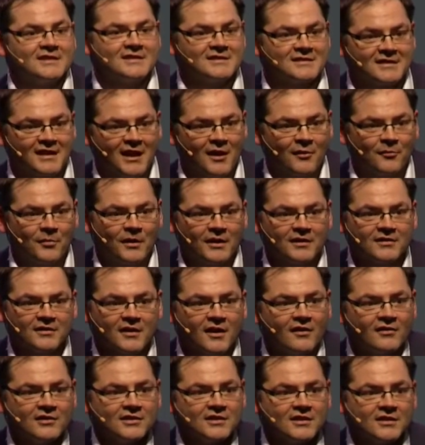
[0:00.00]
these cloud-based
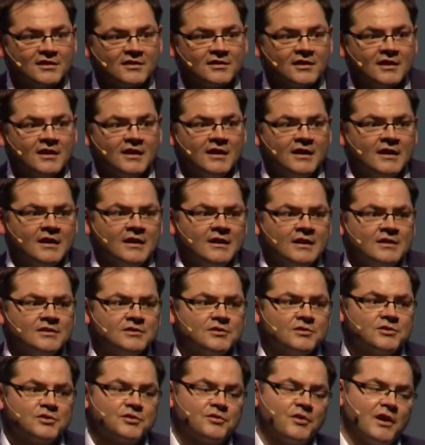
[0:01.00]
services.
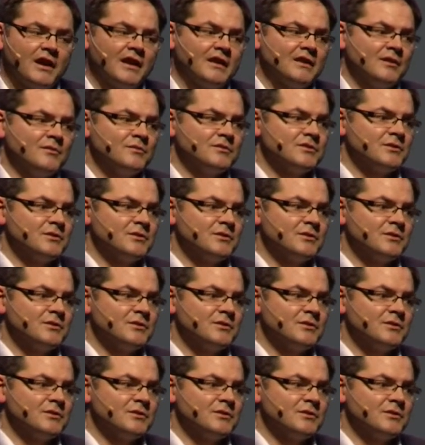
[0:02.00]
So train them